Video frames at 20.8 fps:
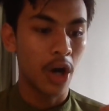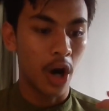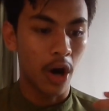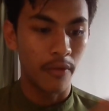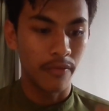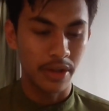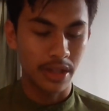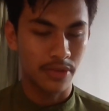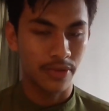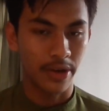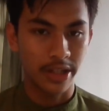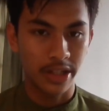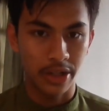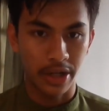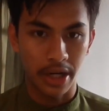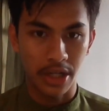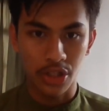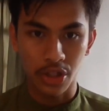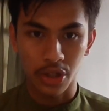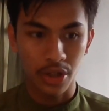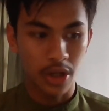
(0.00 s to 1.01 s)
of this
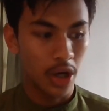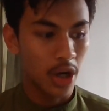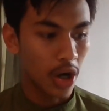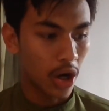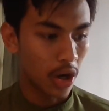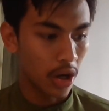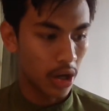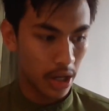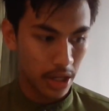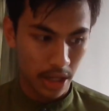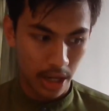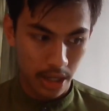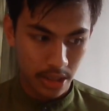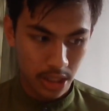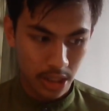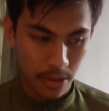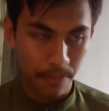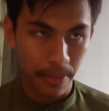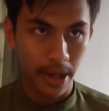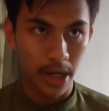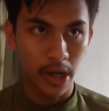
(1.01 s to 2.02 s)
federation or
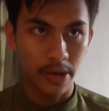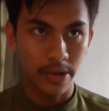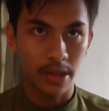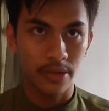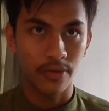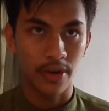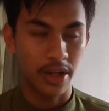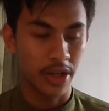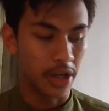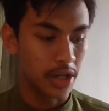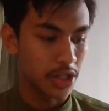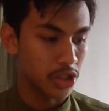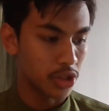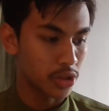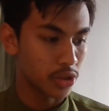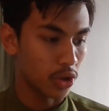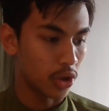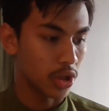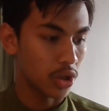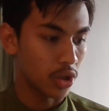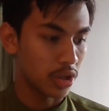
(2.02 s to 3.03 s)
as a part of the
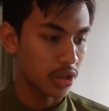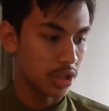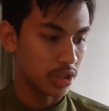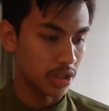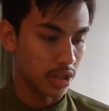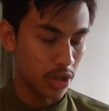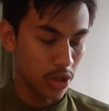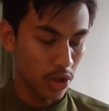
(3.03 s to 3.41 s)
federation or your